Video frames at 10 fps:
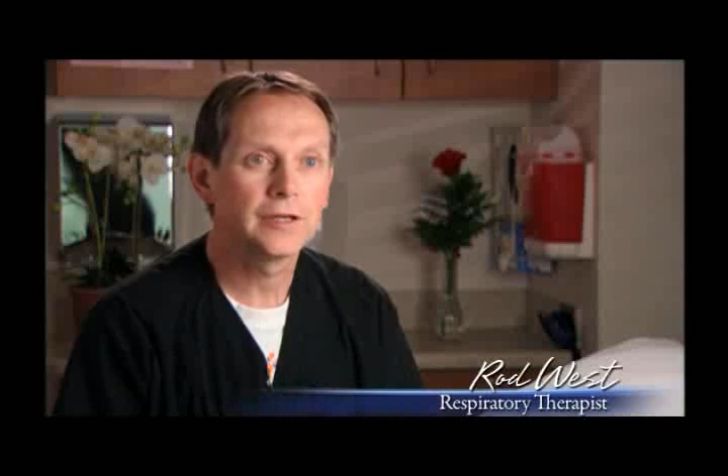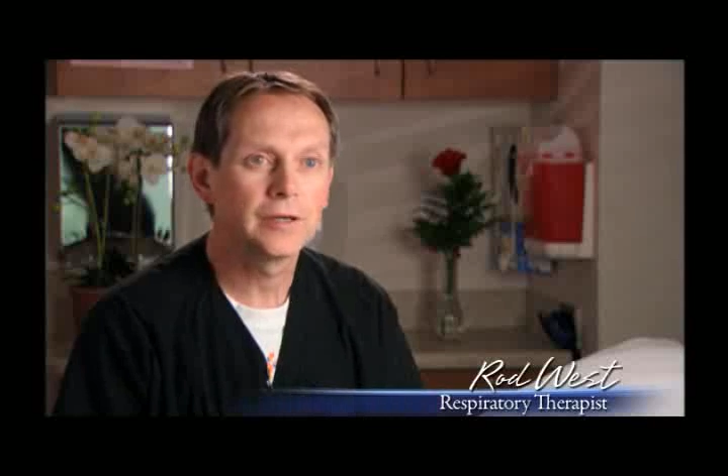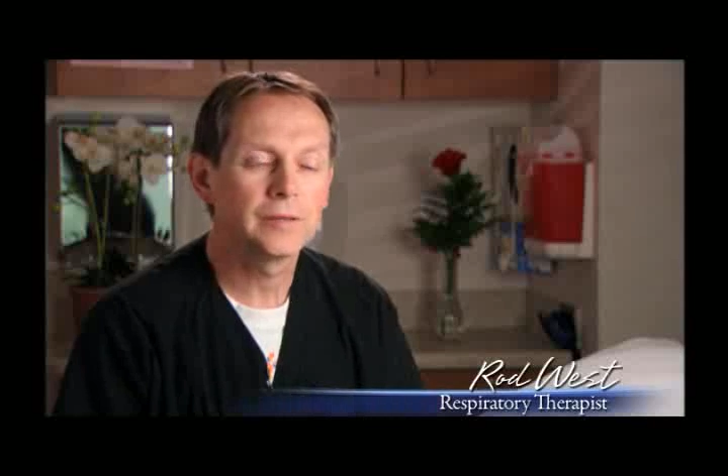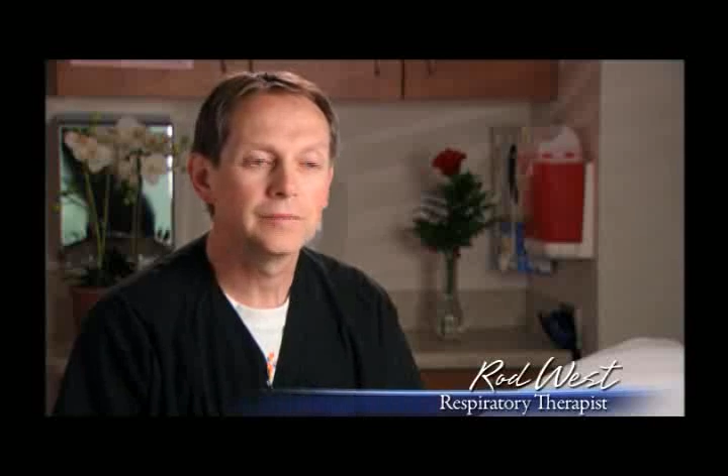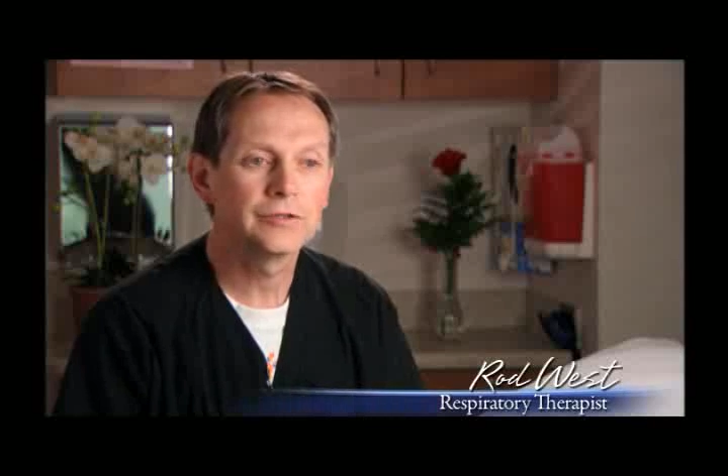
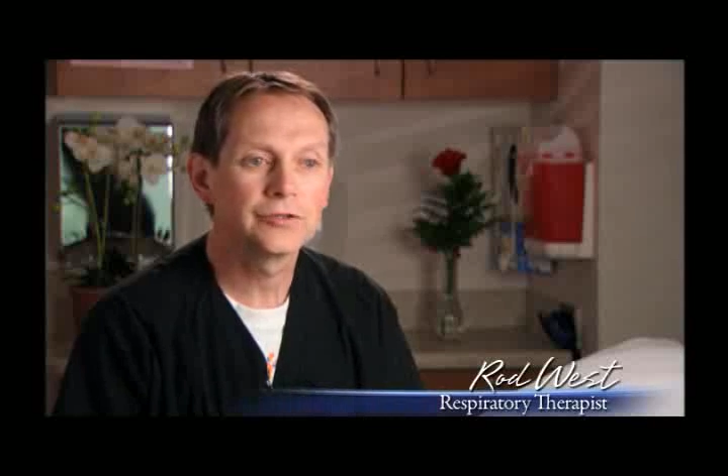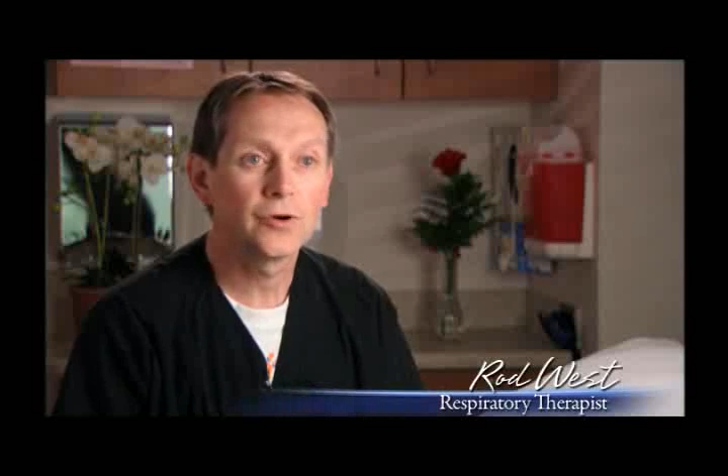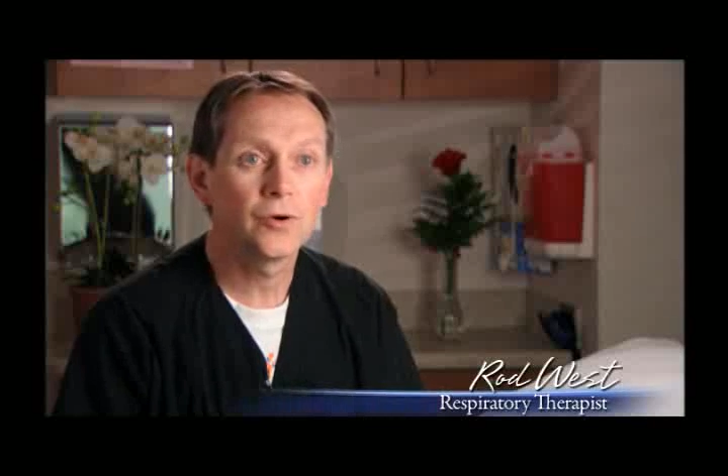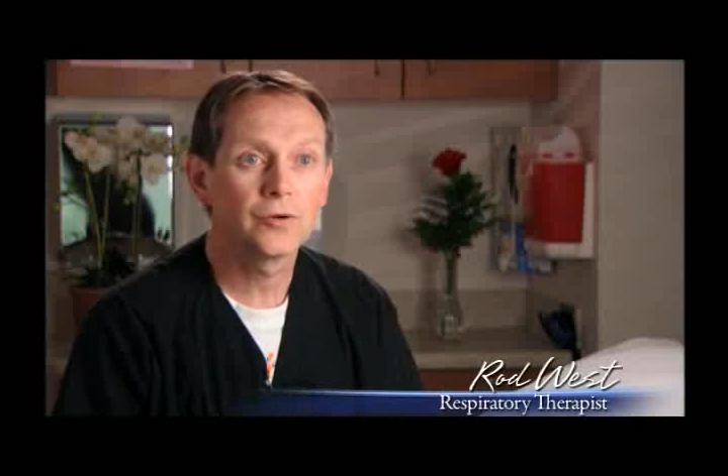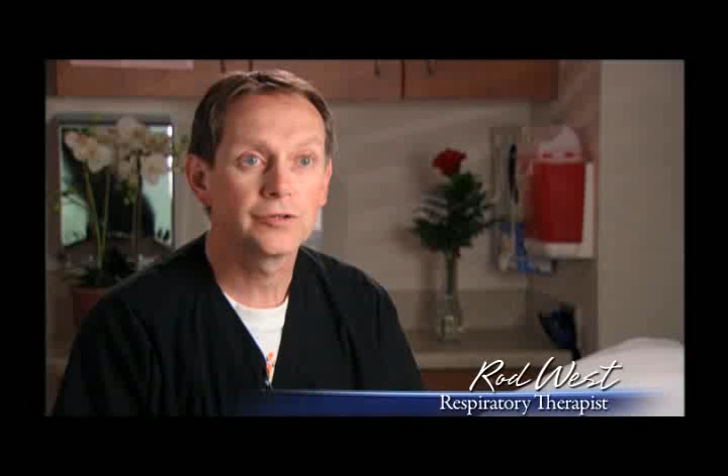um,
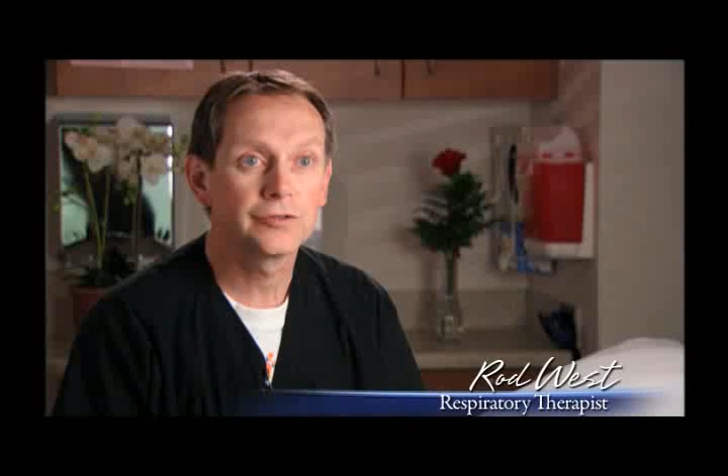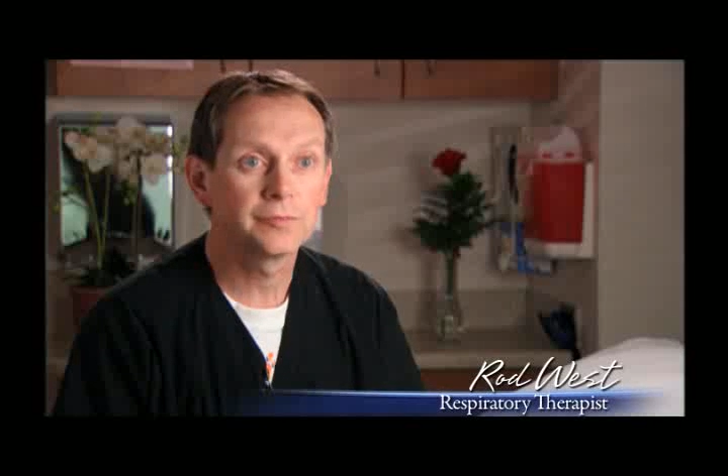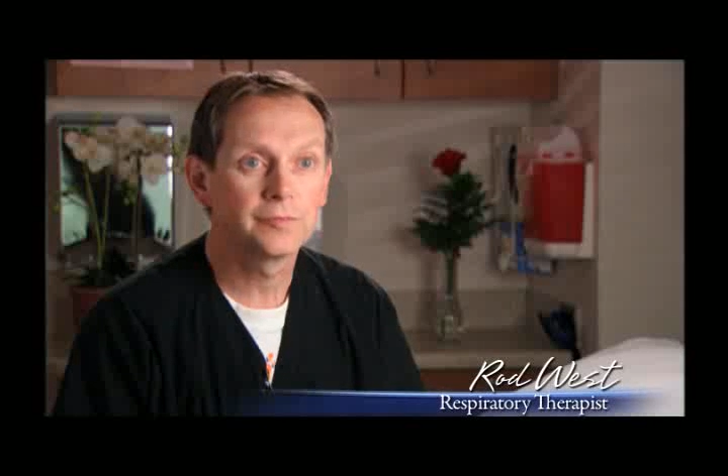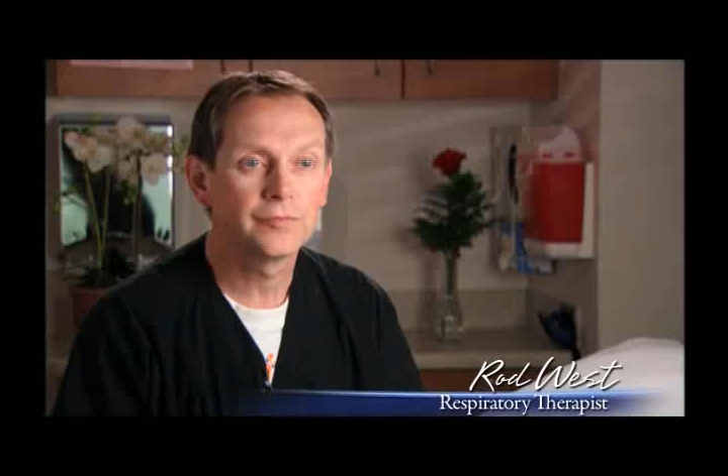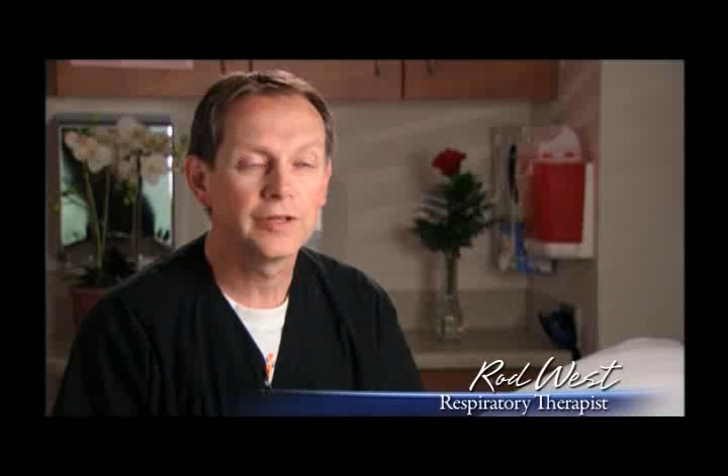strokes,
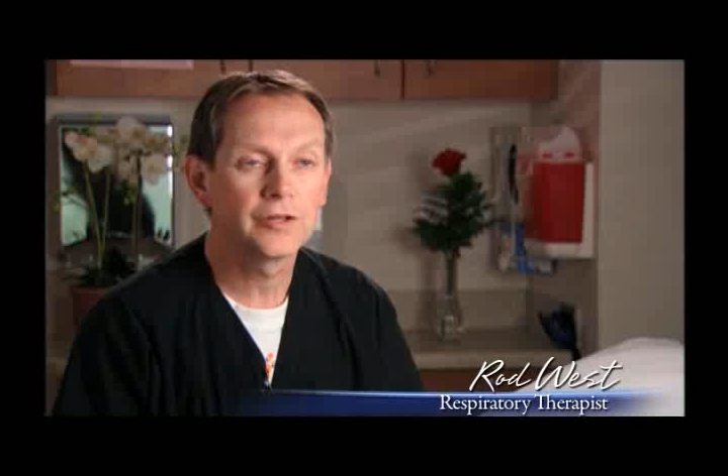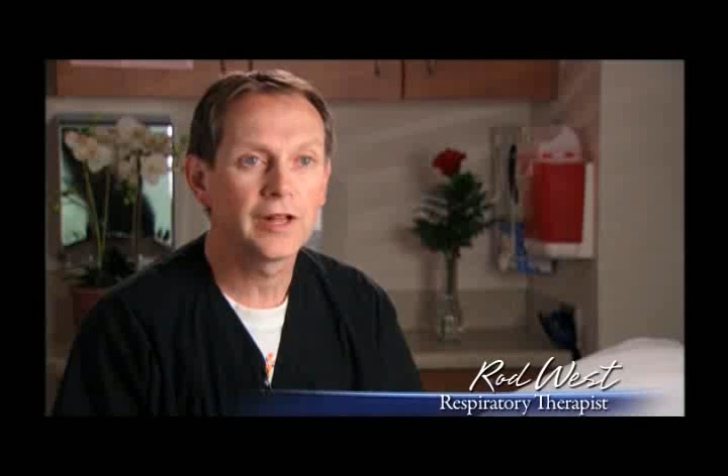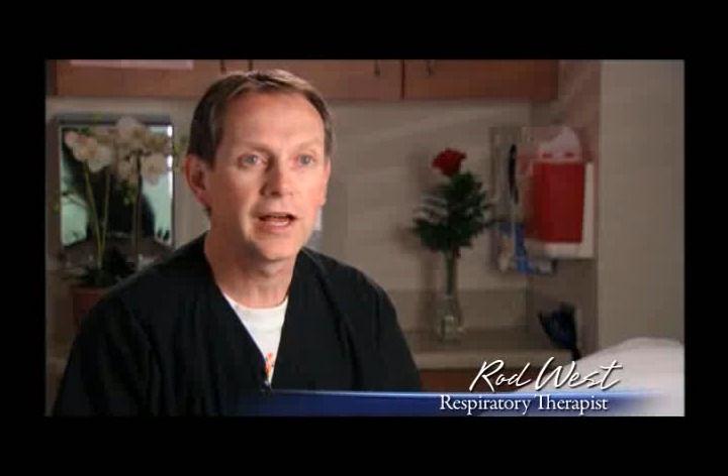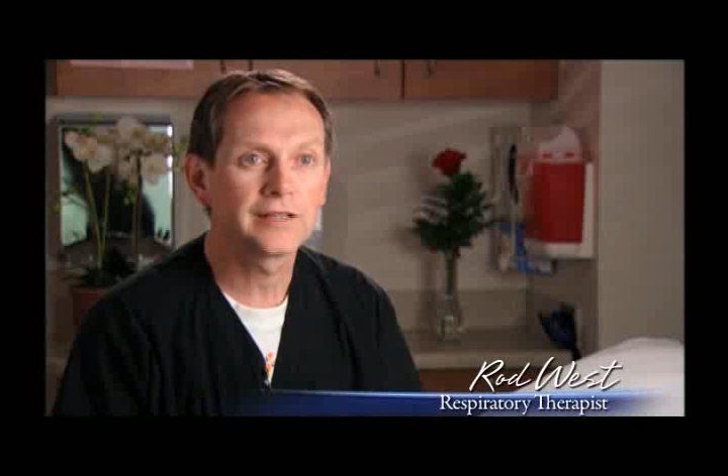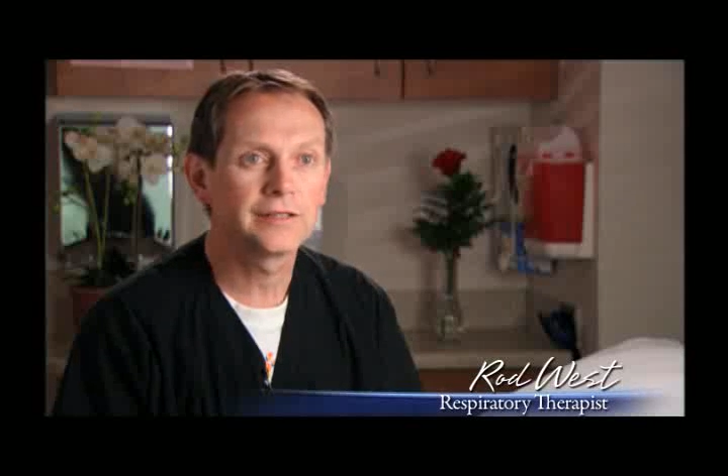
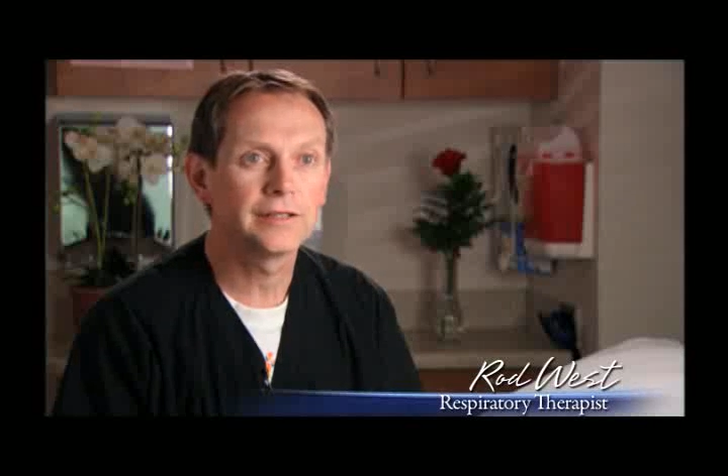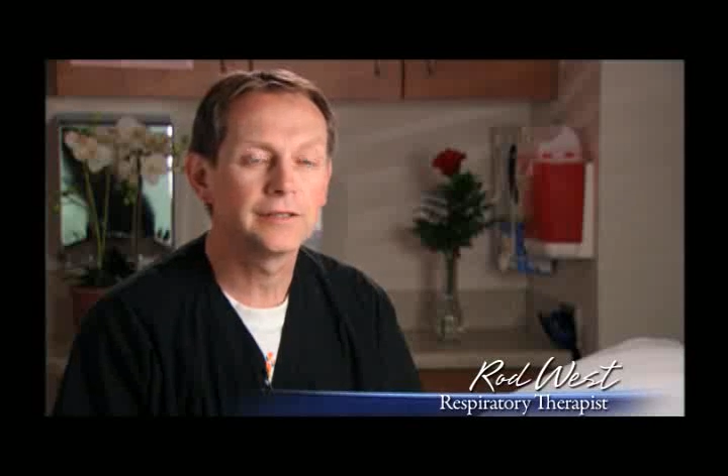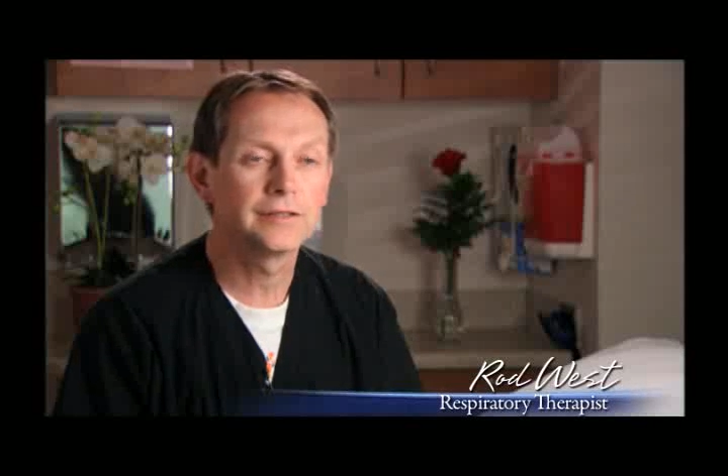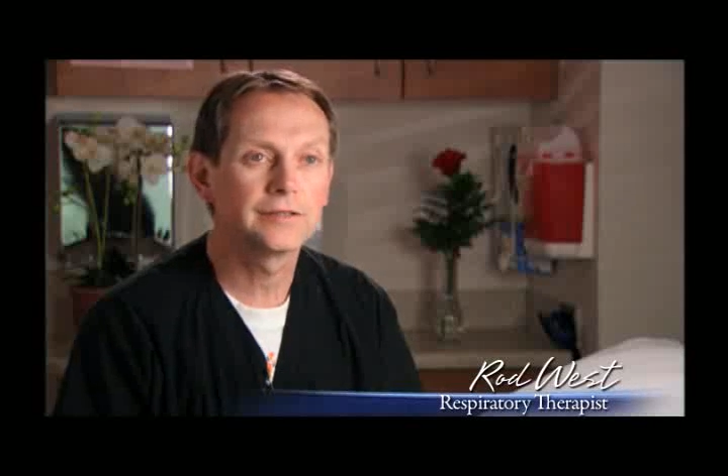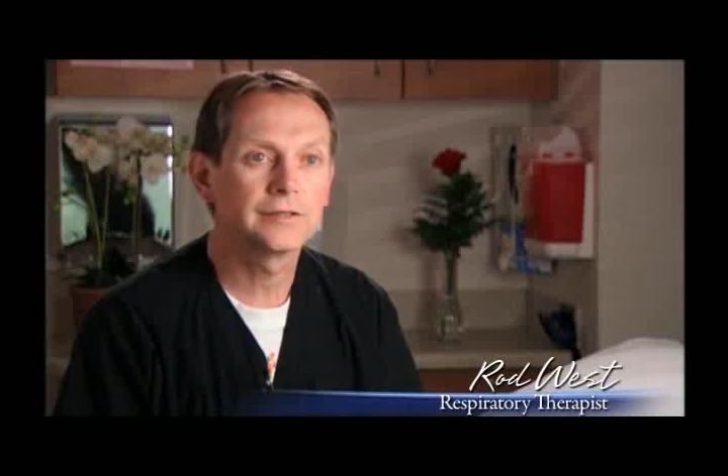vehicle accidents.